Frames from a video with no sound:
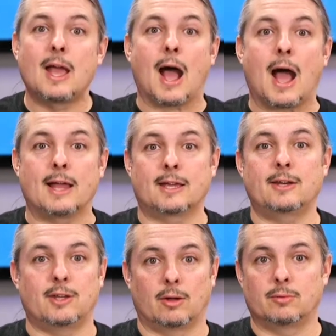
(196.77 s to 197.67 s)
I can
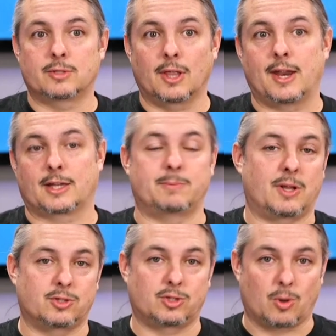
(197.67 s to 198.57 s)
use Linux
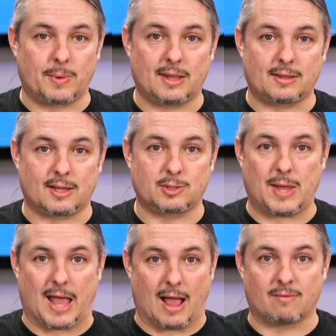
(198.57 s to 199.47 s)
because so many of the things
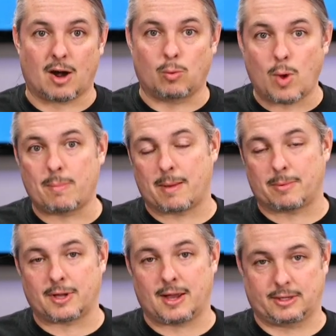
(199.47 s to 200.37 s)
we have are web
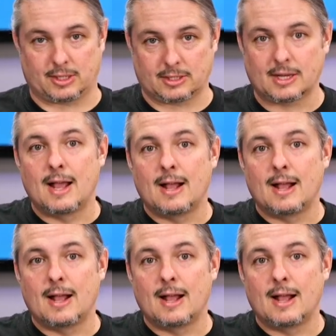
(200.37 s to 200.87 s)
applications.